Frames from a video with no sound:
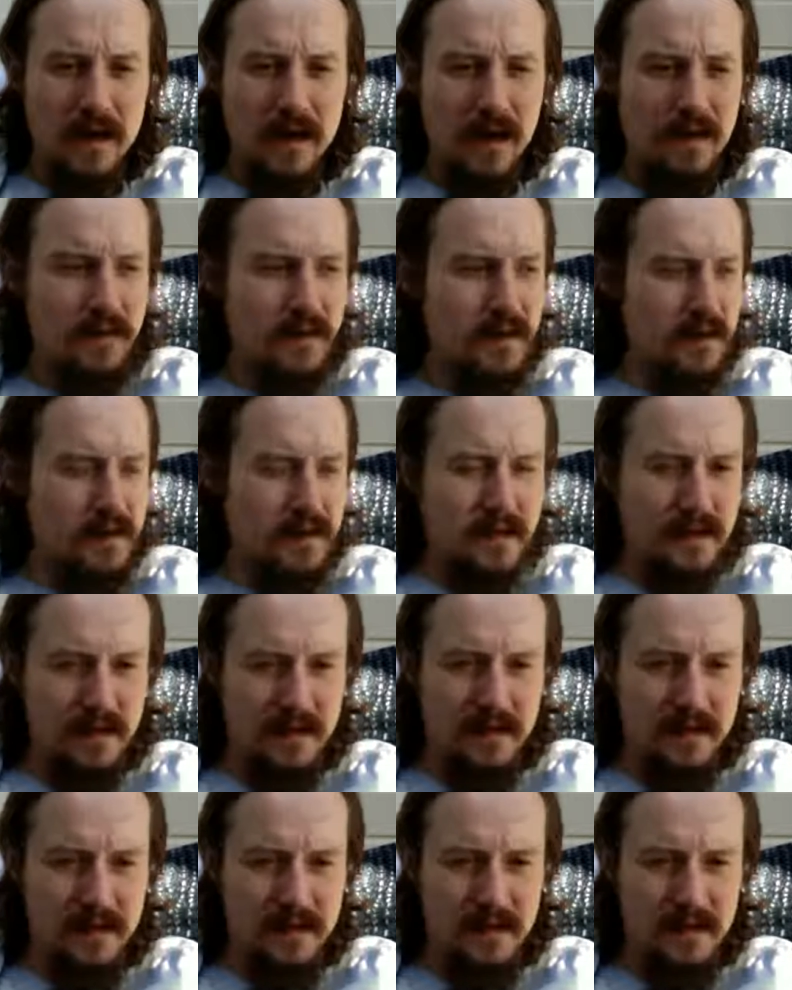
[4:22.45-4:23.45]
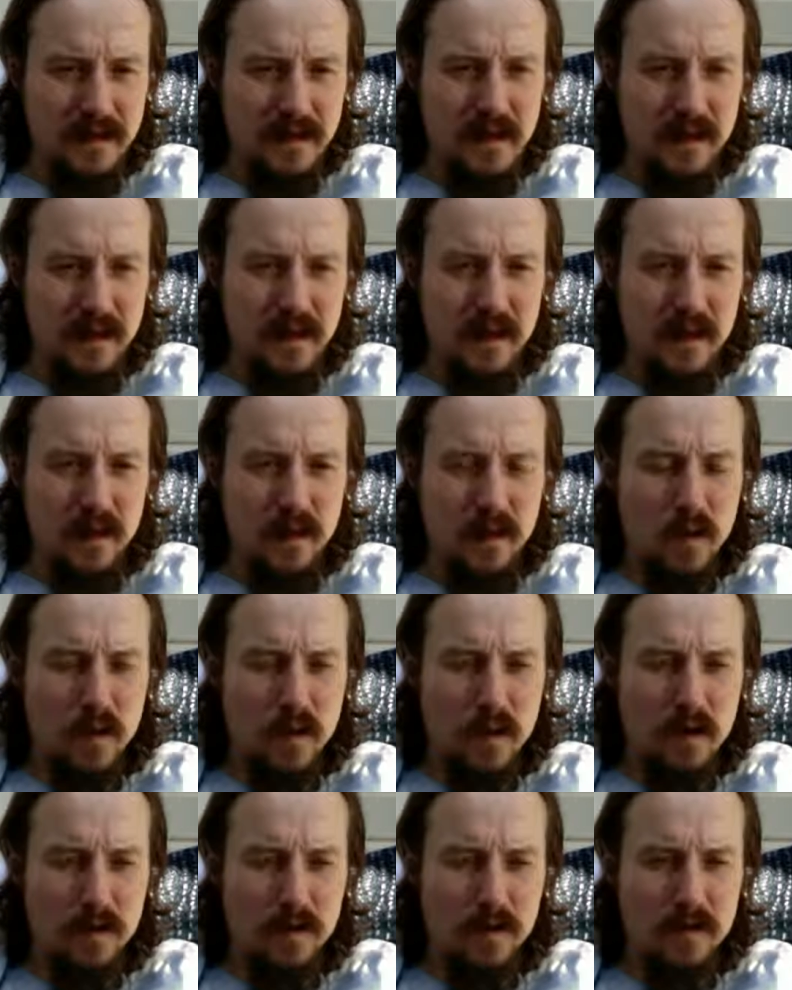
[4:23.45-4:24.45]
I have this sneaking,
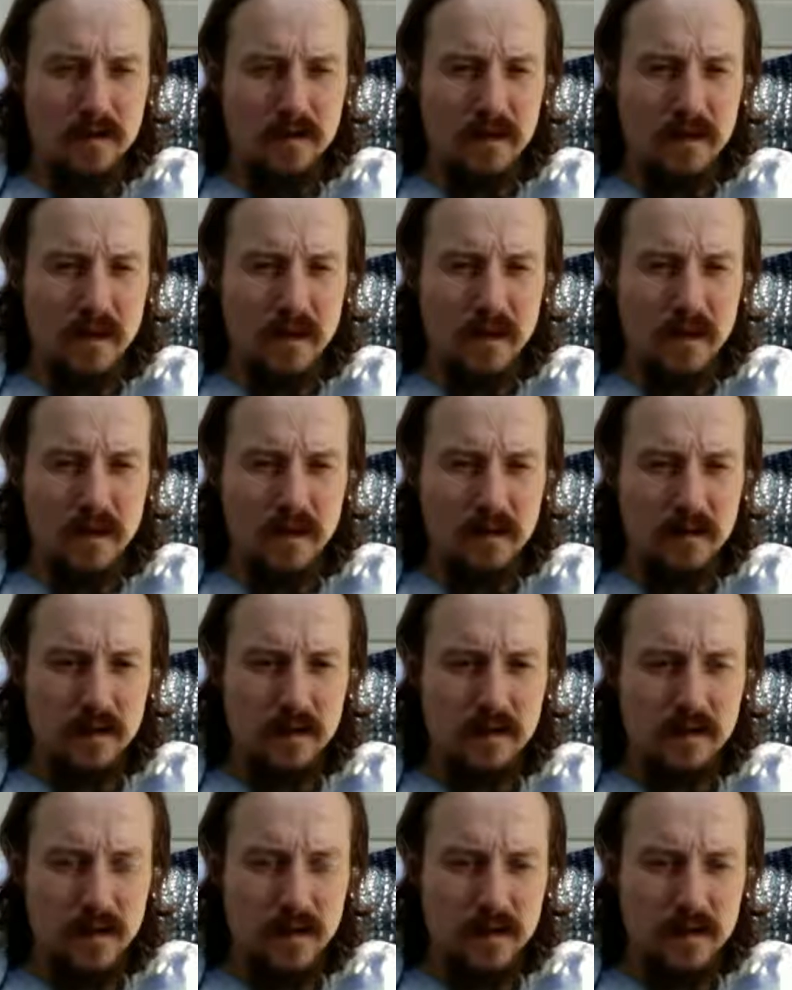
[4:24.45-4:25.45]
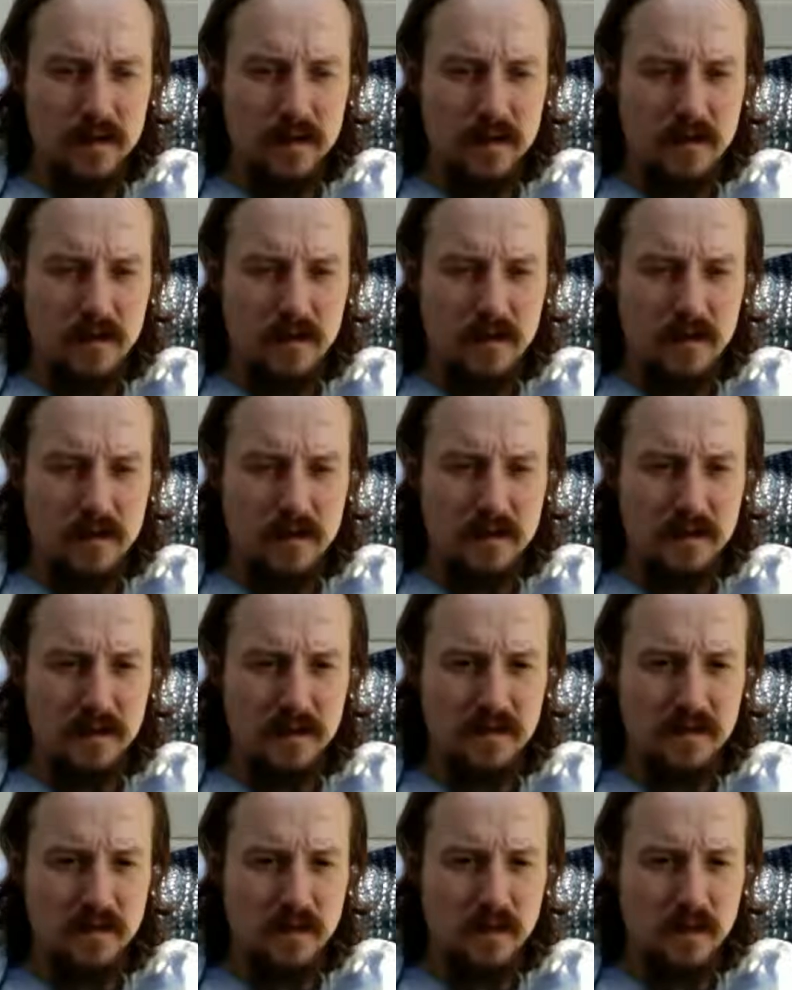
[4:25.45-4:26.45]
horrible feeling that we've all done this
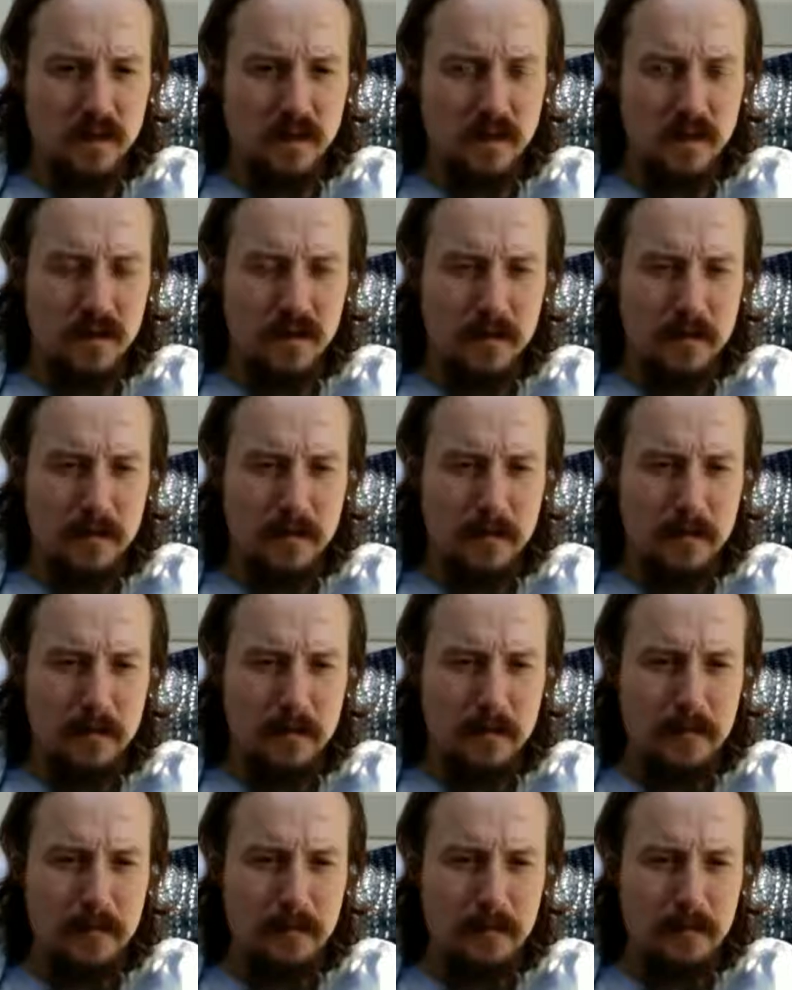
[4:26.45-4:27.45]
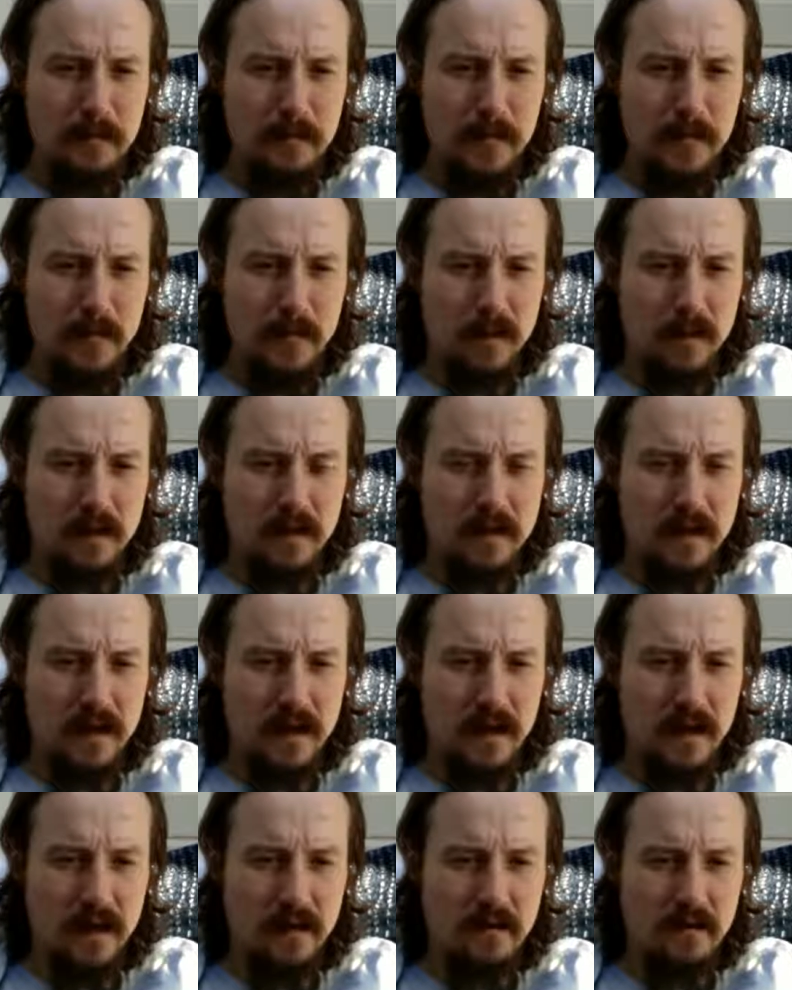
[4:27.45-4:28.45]
before, or at
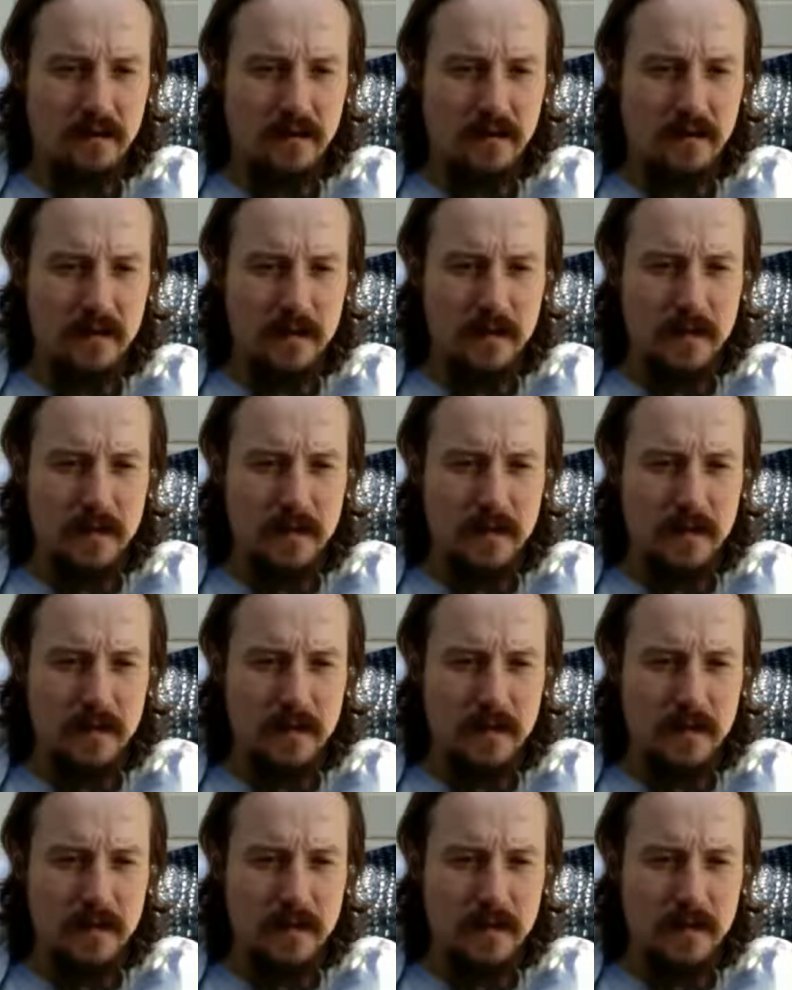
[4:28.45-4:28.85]
least I have.